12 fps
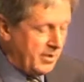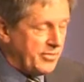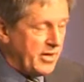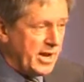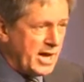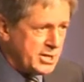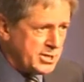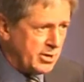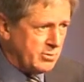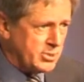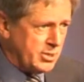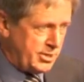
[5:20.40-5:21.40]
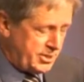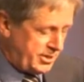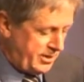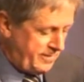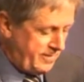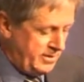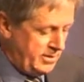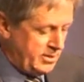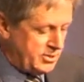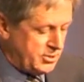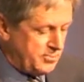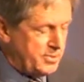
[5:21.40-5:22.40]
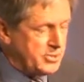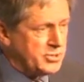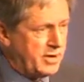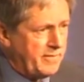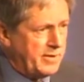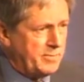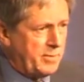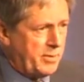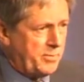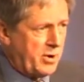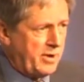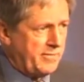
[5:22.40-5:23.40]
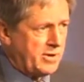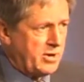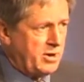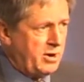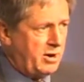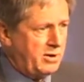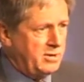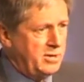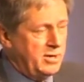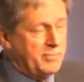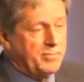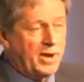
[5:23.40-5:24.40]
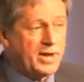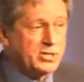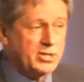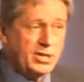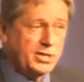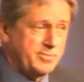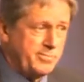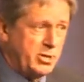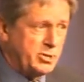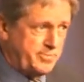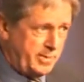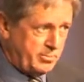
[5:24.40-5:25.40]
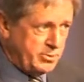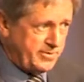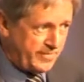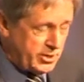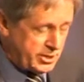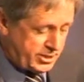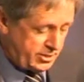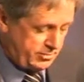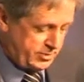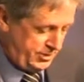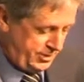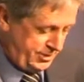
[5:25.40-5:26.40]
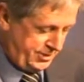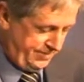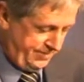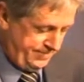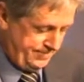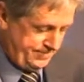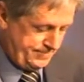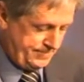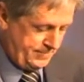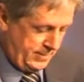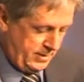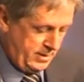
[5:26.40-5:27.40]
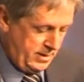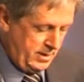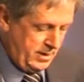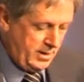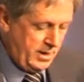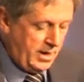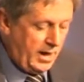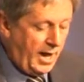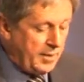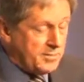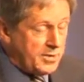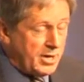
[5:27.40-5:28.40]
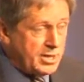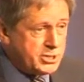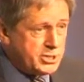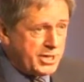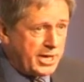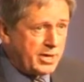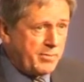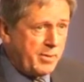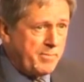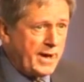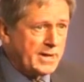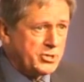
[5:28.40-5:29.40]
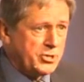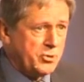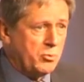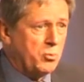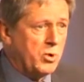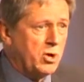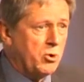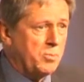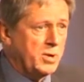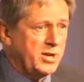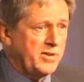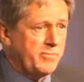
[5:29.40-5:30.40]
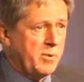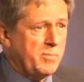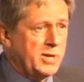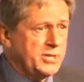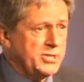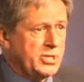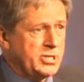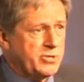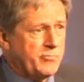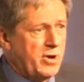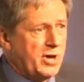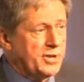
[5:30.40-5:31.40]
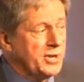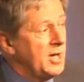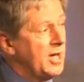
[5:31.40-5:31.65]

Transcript: The last alternative should be travelling by private car, but actually it's most people's first alternative. And as I say, coming back to, we all believe mobility is a right.